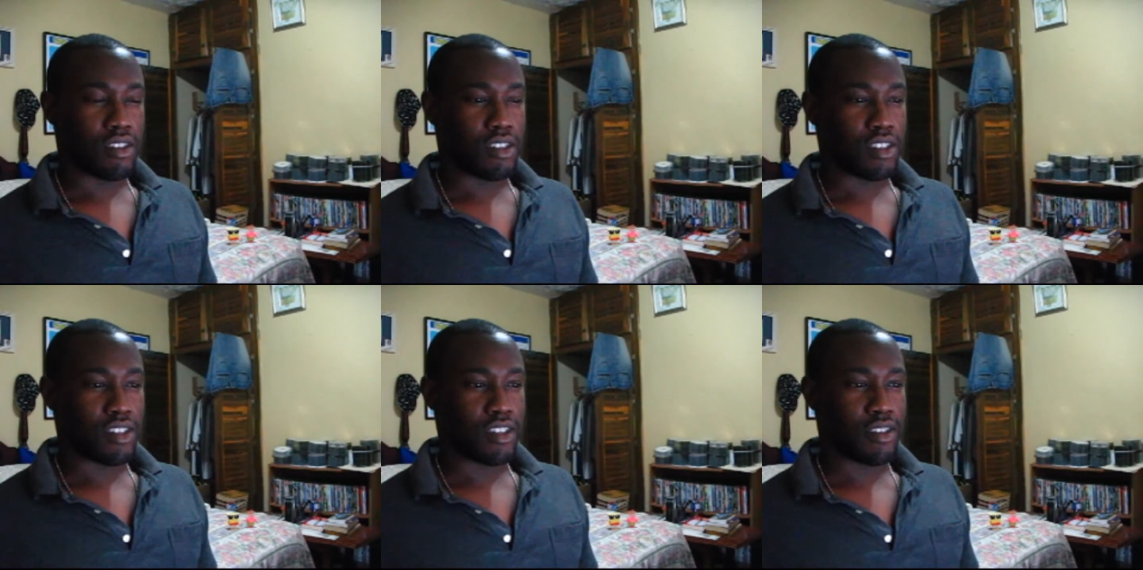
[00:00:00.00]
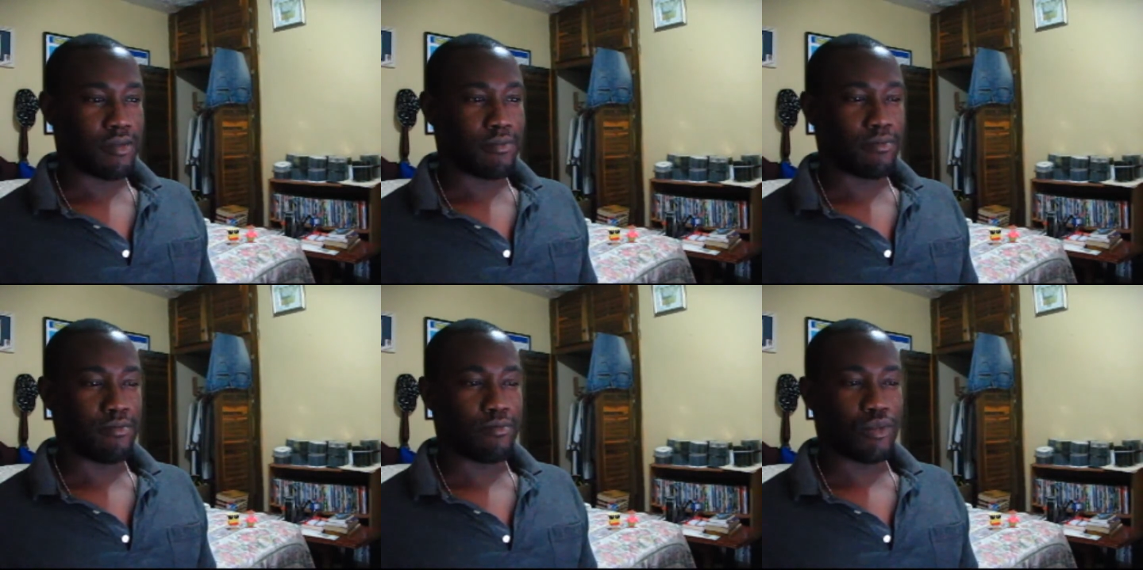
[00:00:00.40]

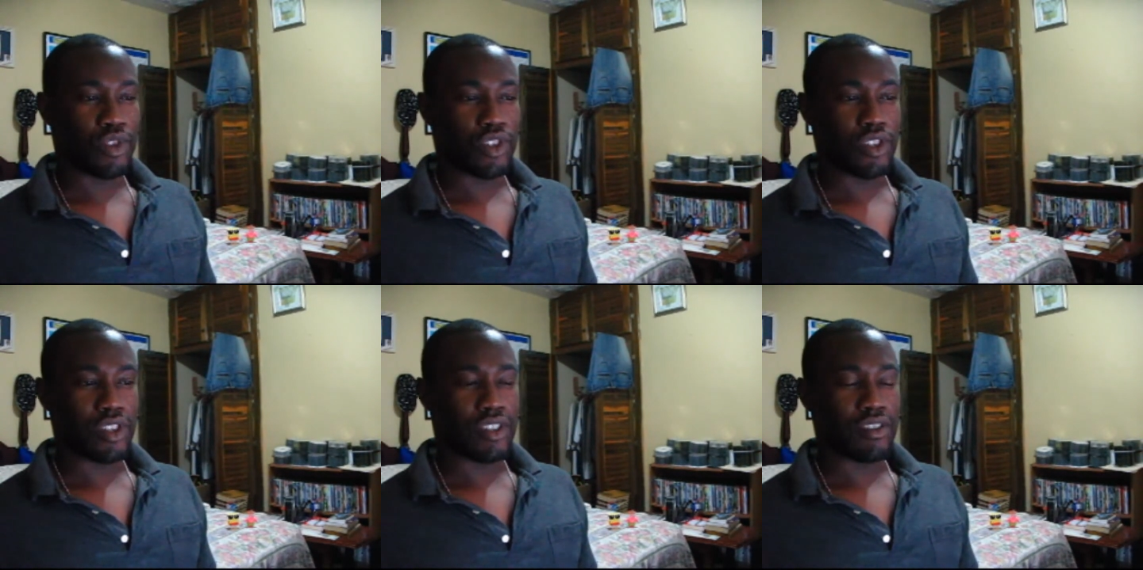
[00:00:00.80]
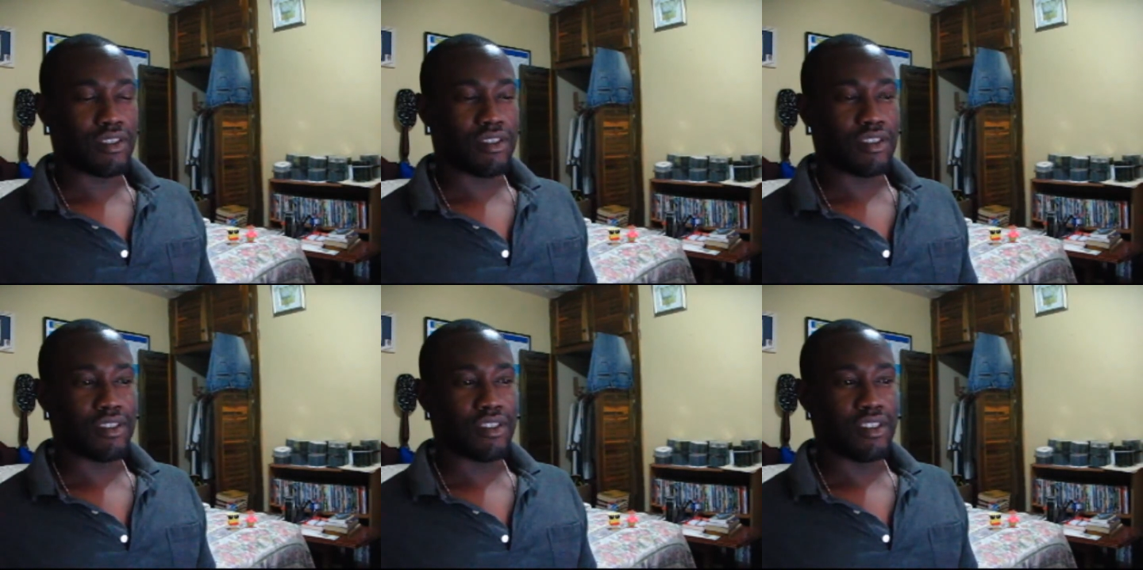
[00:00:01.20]
Um, but
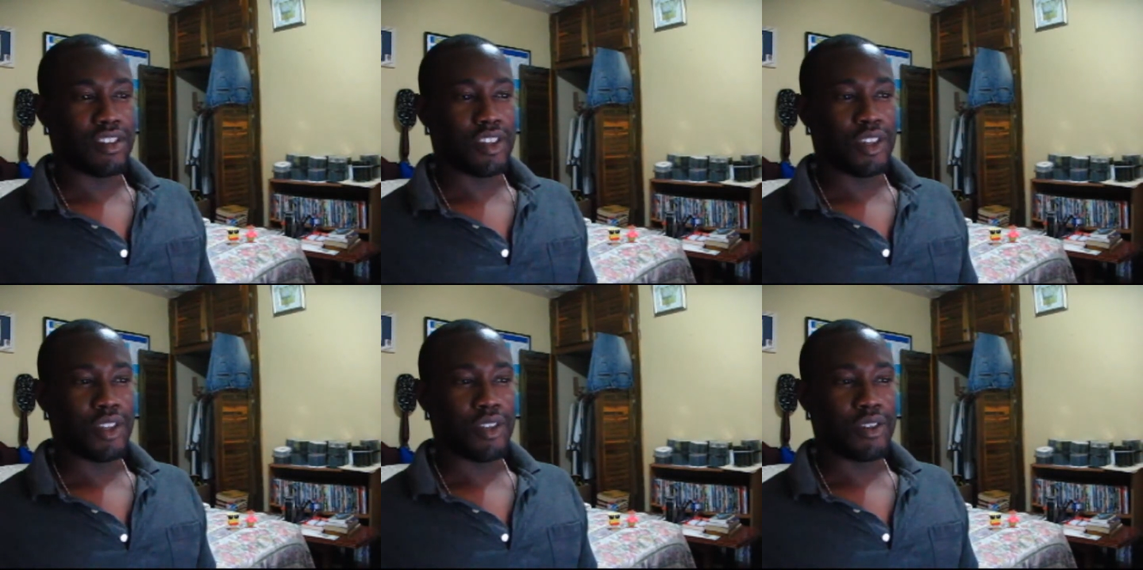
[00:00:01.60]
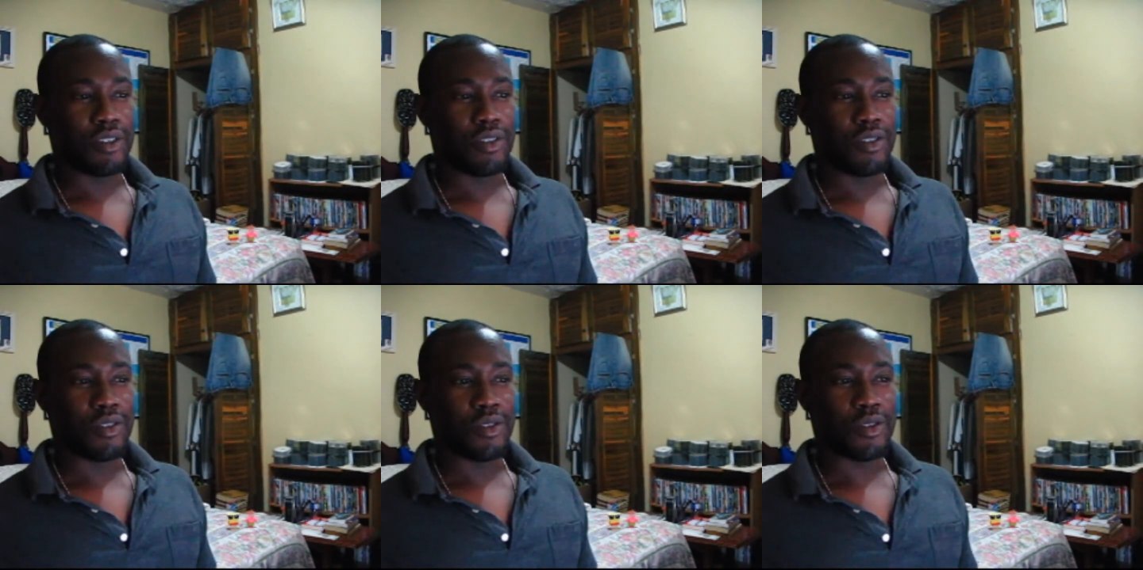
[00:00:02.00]

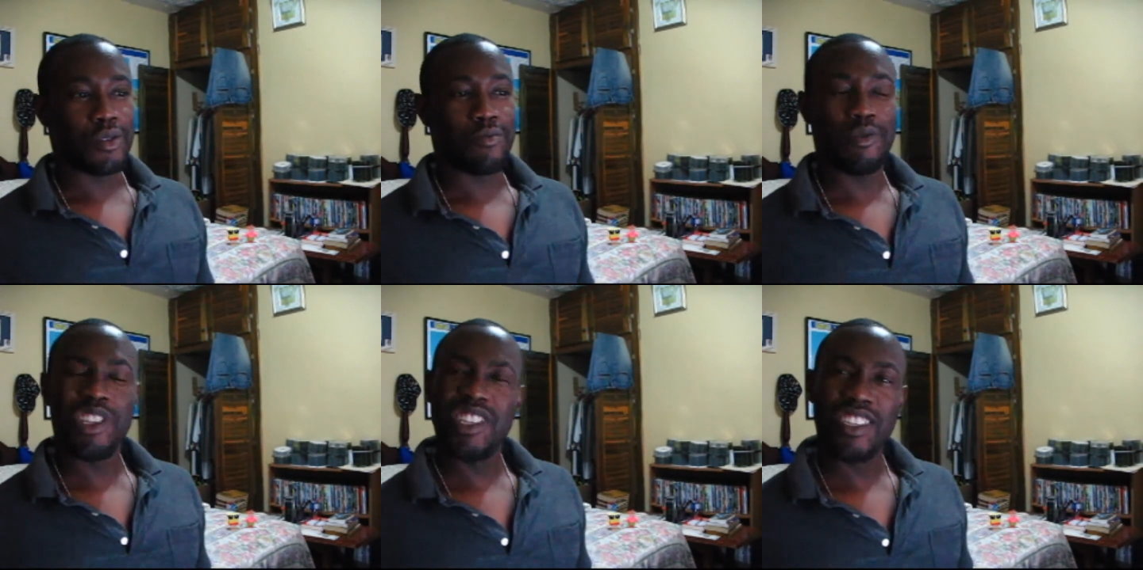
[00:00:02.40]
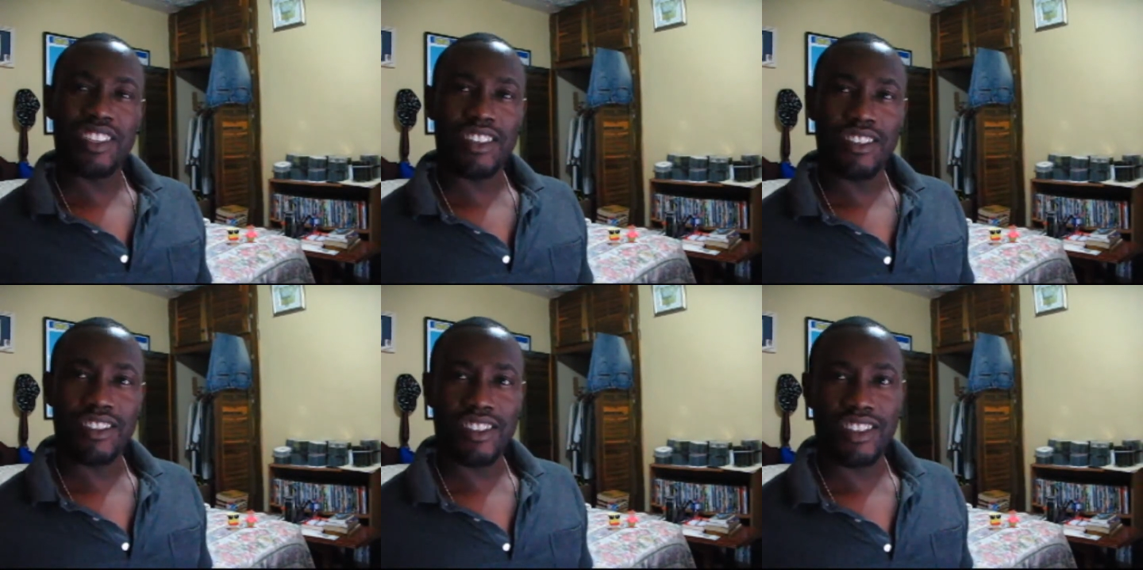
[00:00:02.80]
to
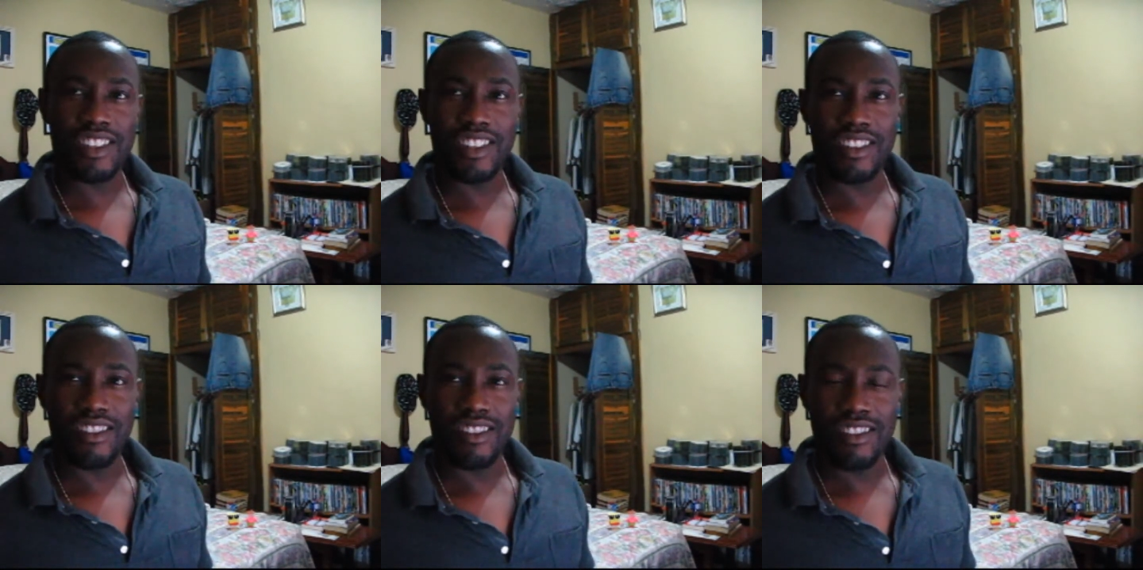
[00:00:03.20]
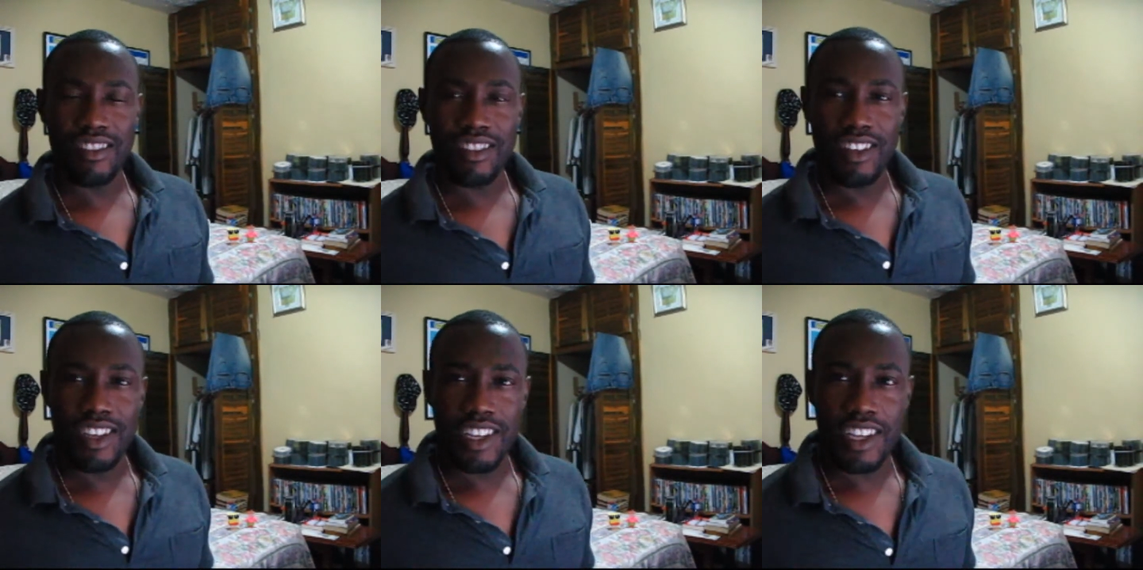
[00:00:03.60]
me
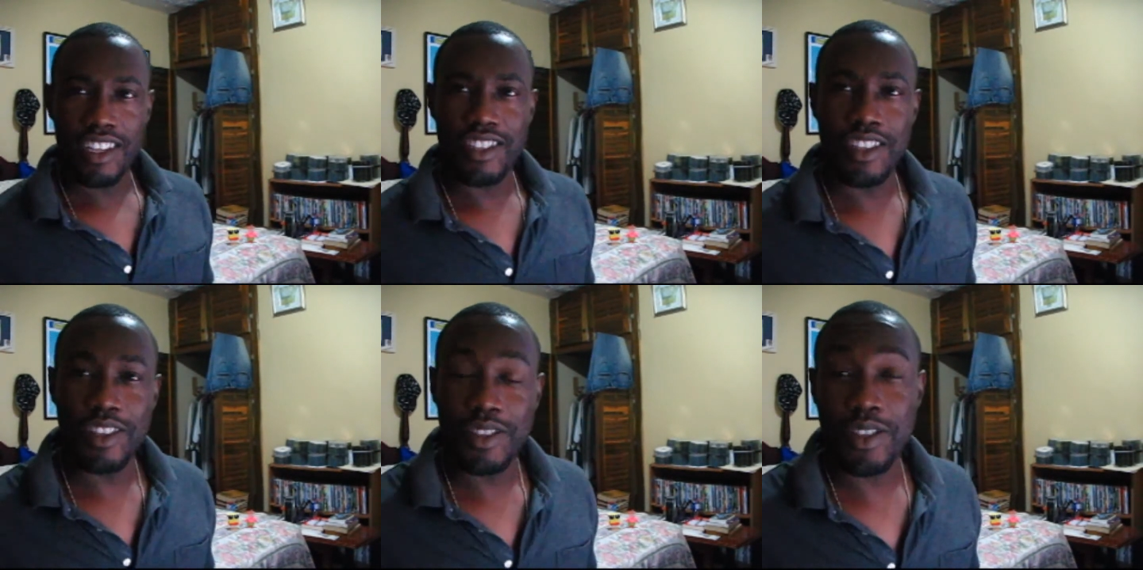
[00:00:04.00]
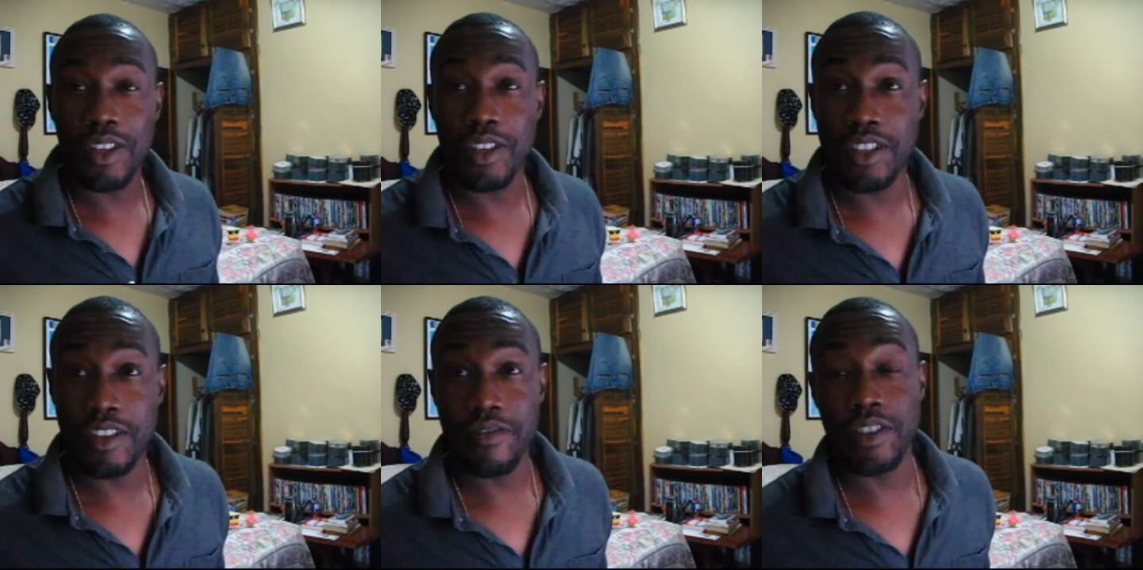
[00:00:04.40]
it's
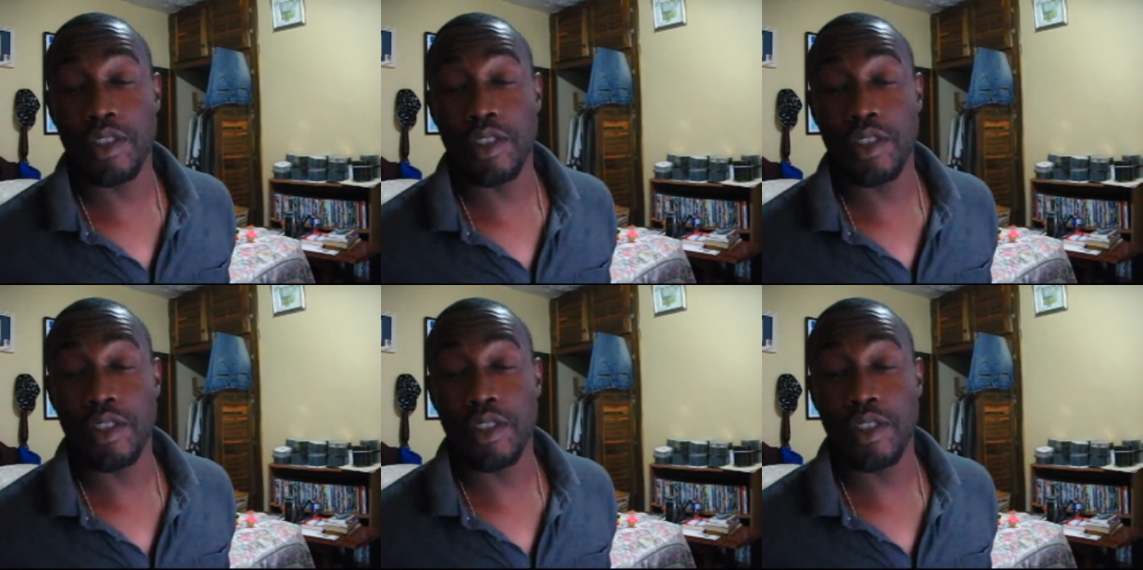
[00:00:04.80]
insulting.